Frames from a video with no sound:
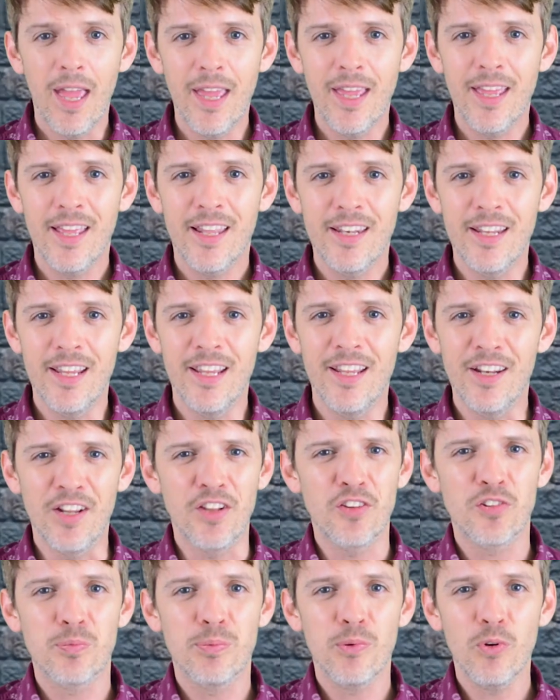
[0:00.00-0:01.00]
and it
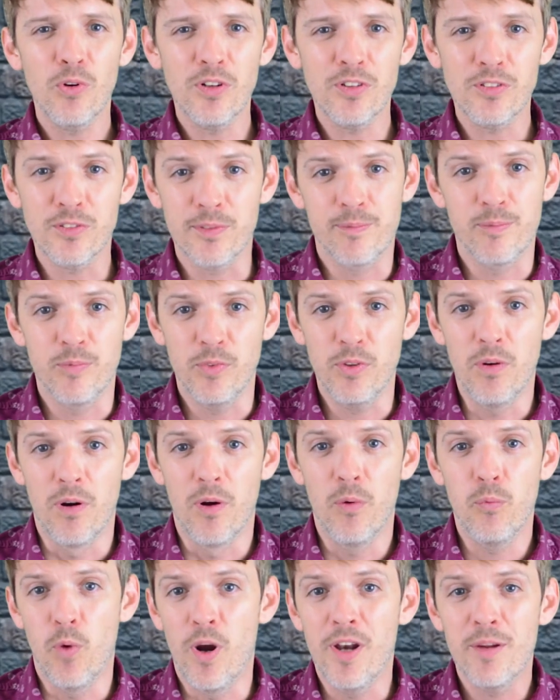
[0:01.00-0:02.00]
explores,
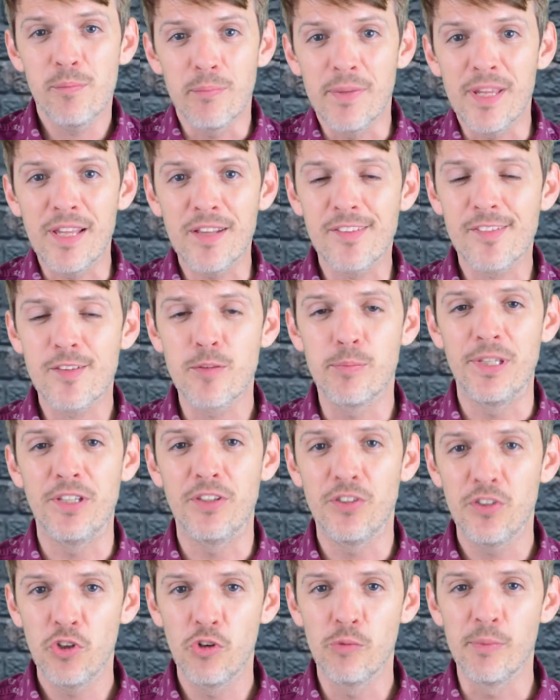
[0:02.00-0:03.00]
what it means to be
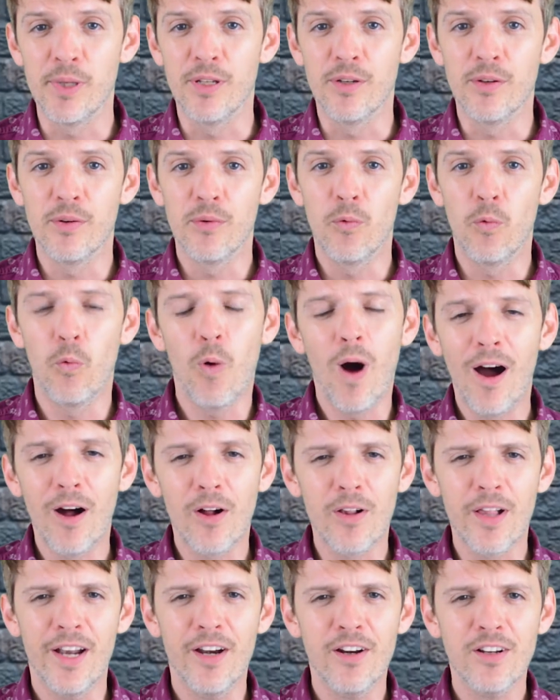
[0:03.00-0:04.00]
human.
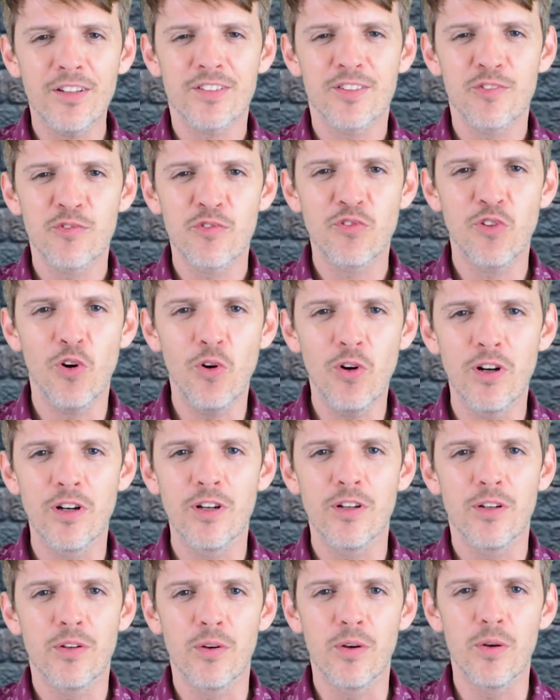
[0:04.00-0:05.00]
While Harrison
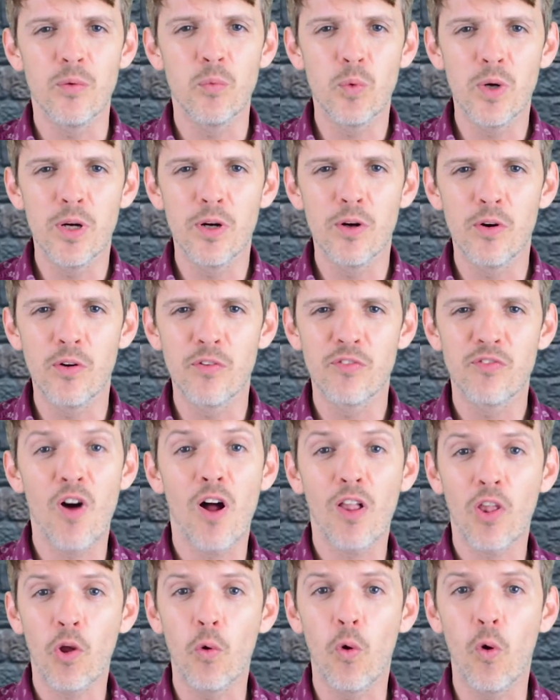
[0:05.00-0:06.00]
Ford will
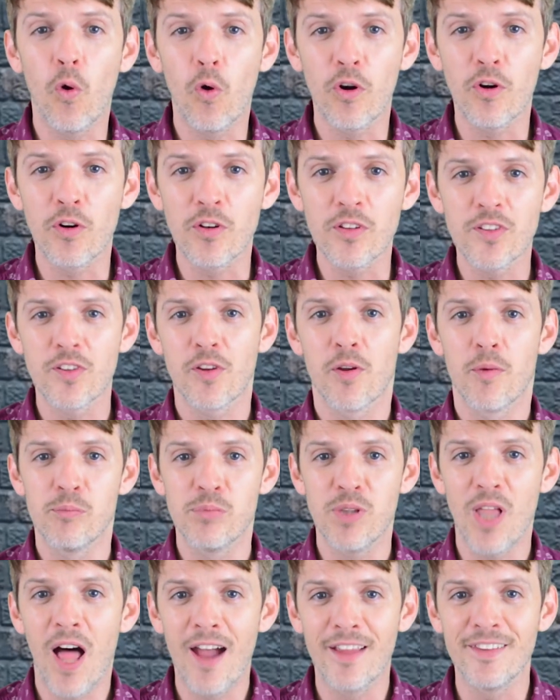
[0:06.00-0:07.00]
follow orders
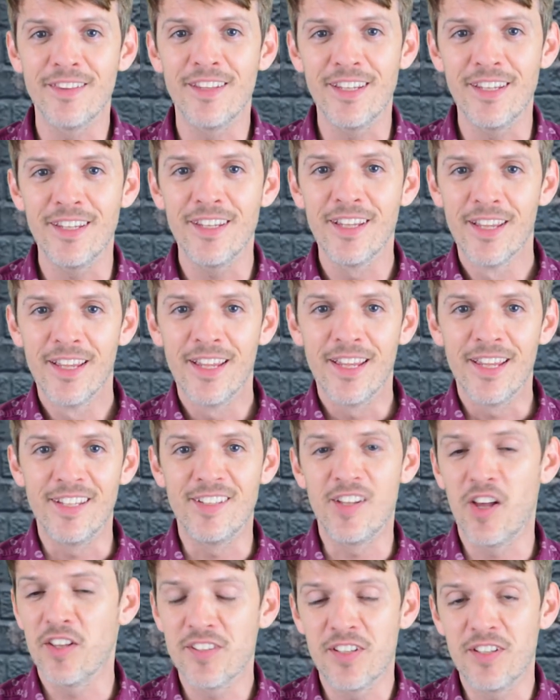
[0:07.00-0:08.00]
blindly, he
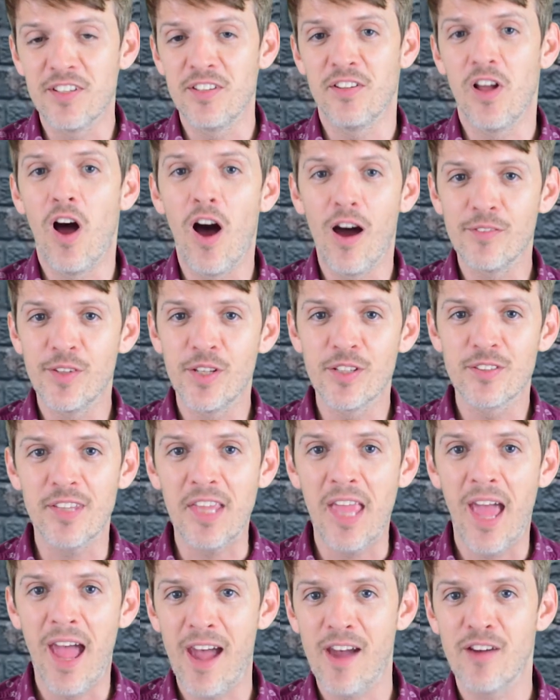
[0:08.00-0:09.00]
doesn't
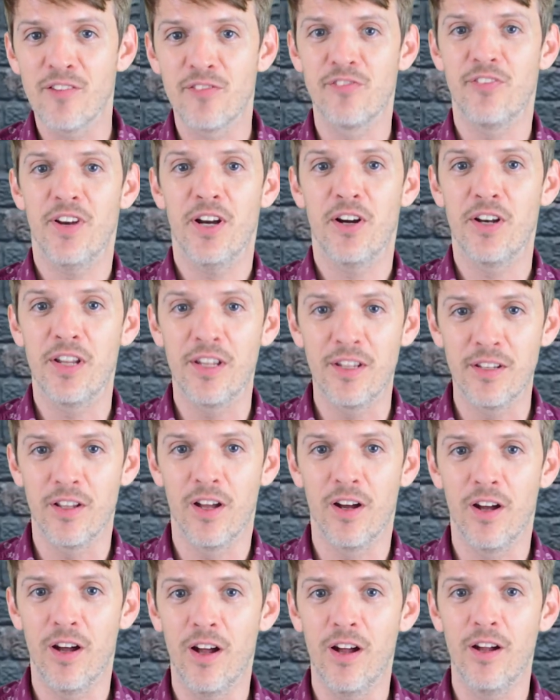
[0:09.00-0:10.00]
obviously have very
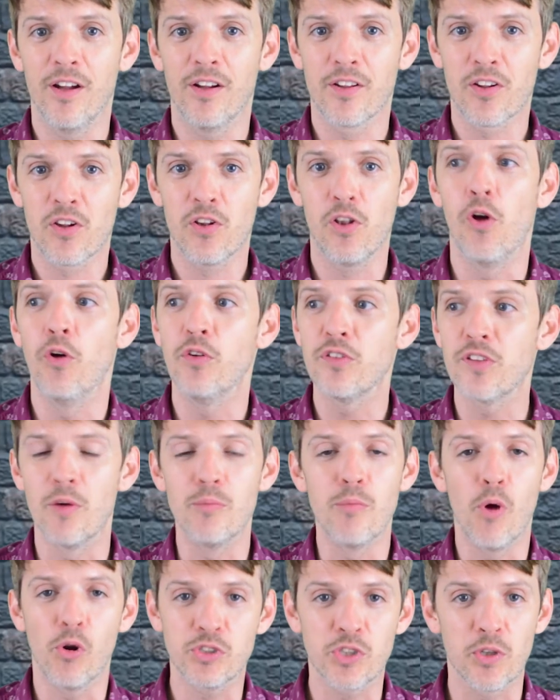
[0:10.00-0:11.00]
close
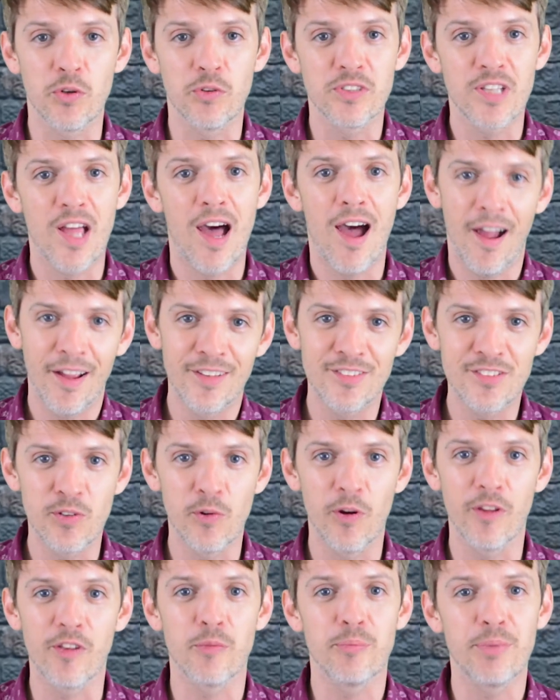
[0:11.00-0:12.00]
emotional ties
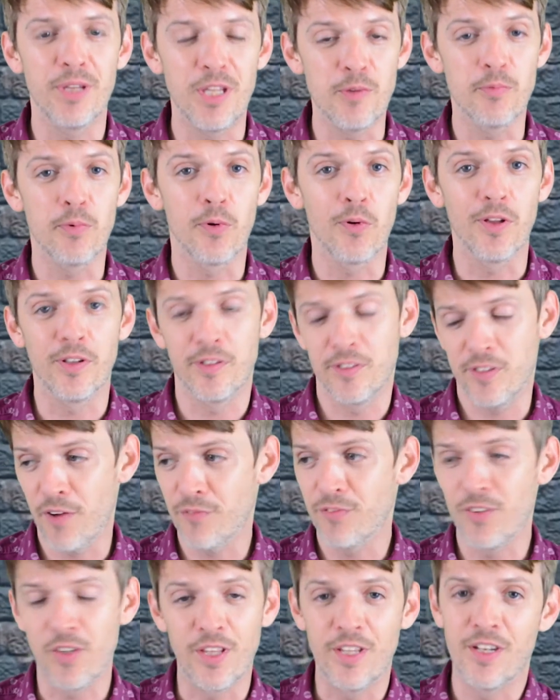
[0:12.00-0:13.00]
to other people, and
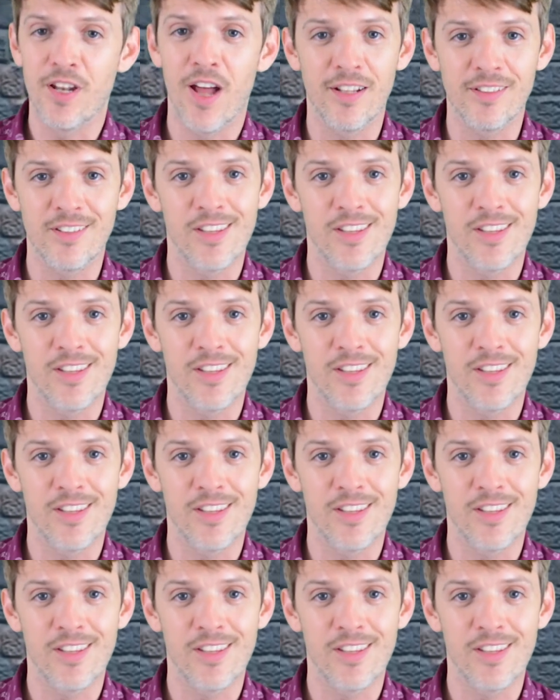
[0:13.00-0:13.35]
definitely not